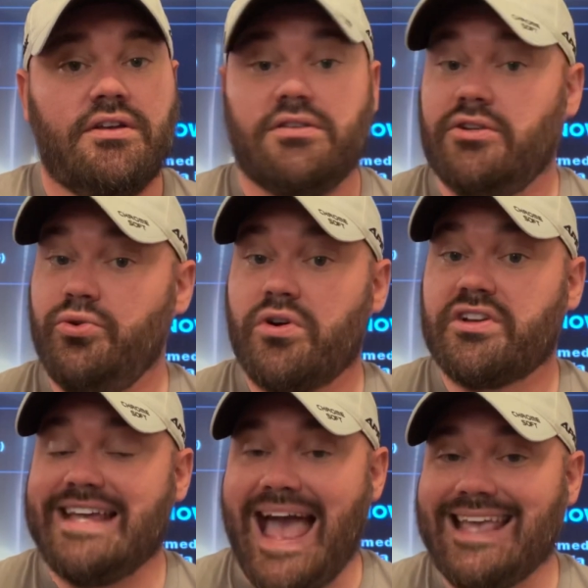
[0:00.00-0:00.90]
The New
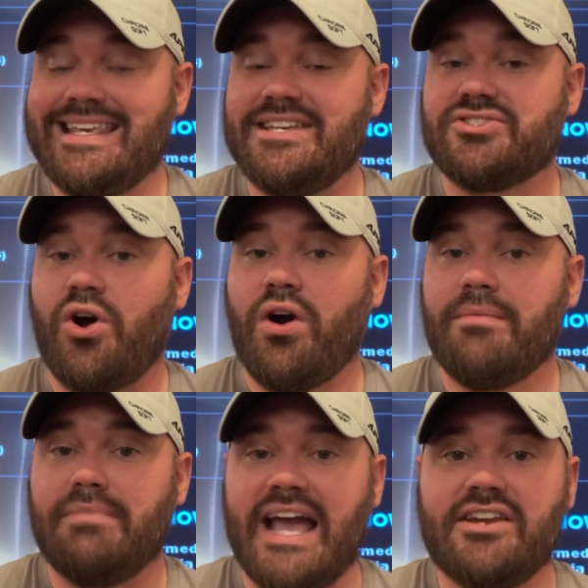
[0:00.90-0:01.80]
York Yankees are
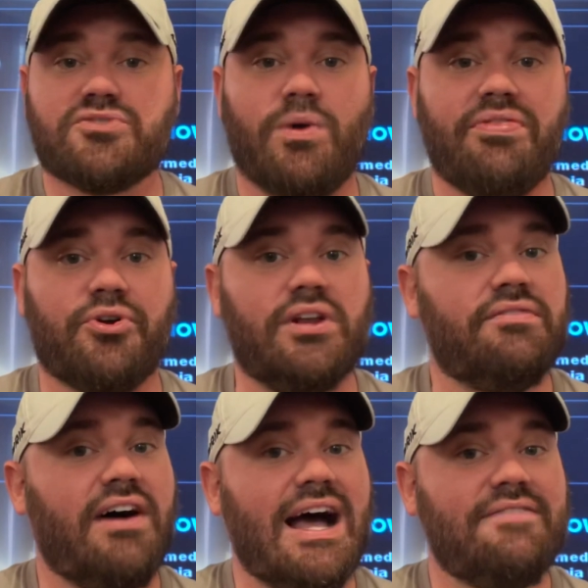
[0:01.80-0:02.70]
minus
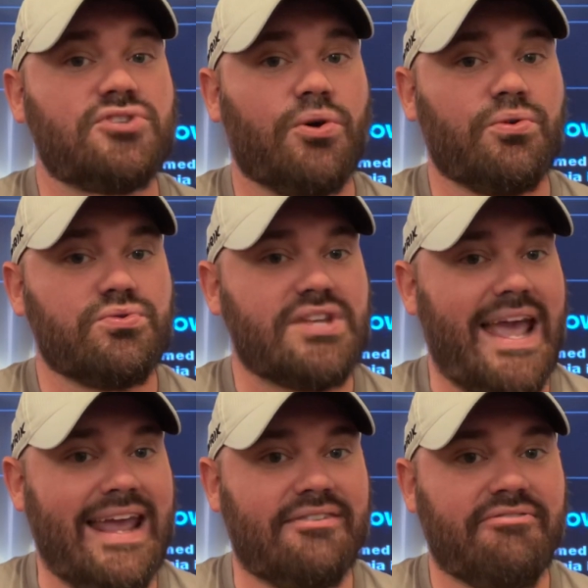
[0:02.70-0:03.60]
135, totals
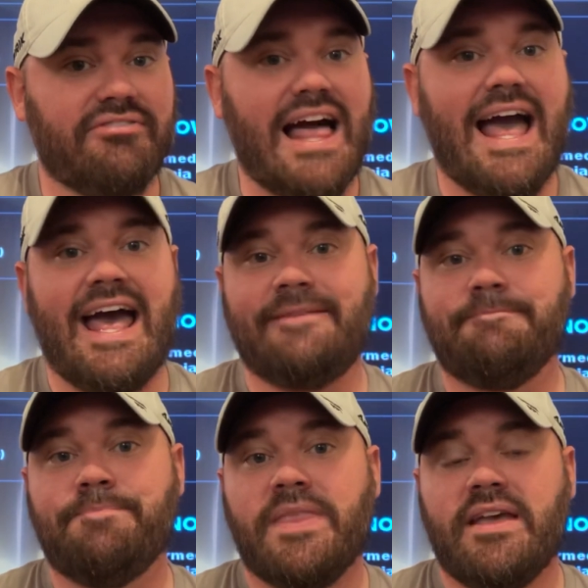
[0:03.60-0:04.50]
8 flat.
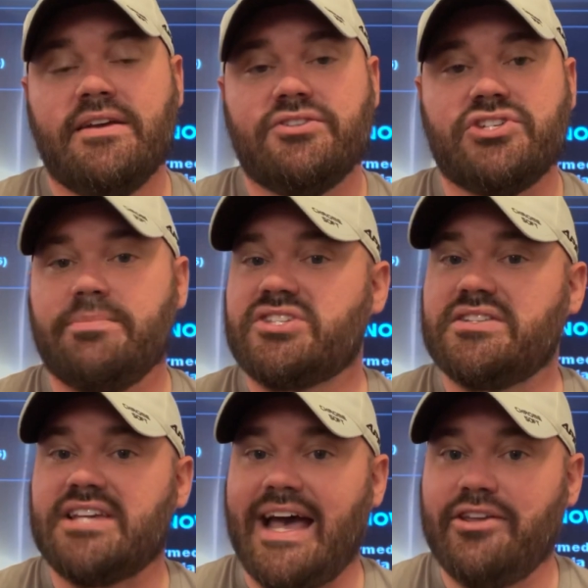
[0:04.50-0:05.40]
Jameson
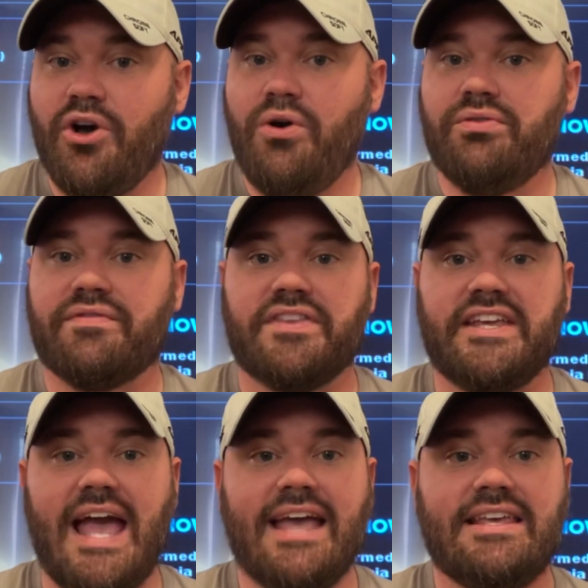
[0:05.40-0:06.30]
Taillon for the
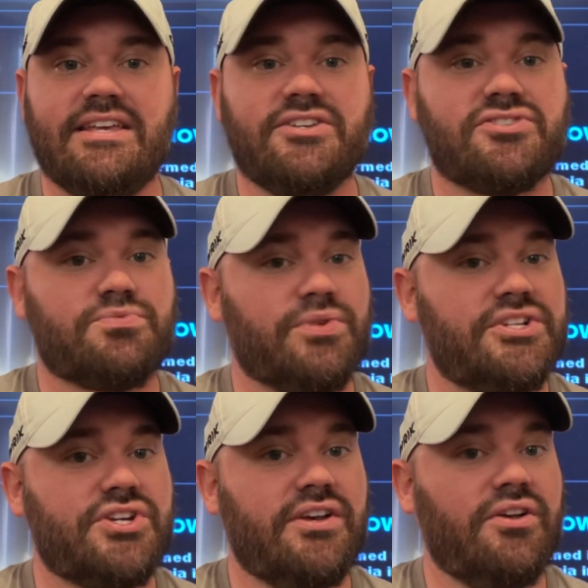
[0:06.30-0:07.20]
Yankees,
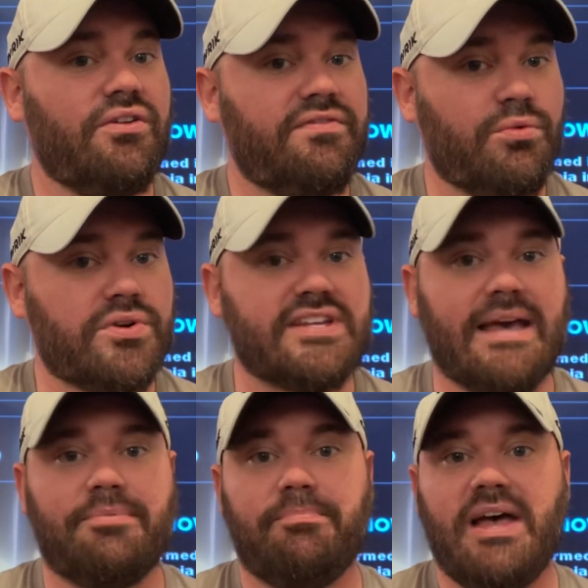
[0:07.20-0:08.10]
Rich Hill for
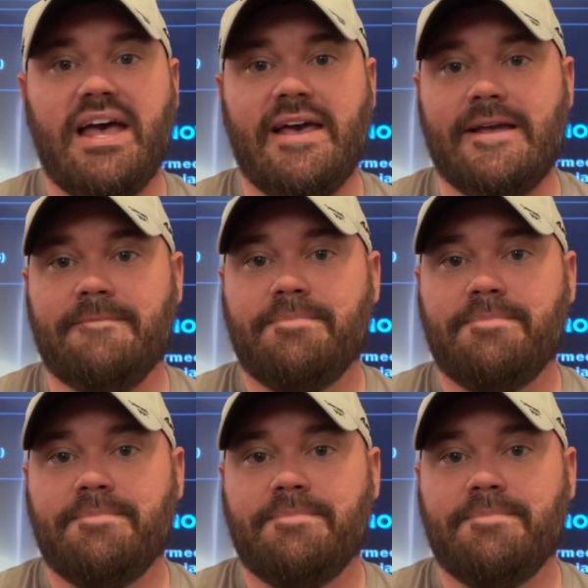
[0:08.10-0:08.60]
Tampa Bay.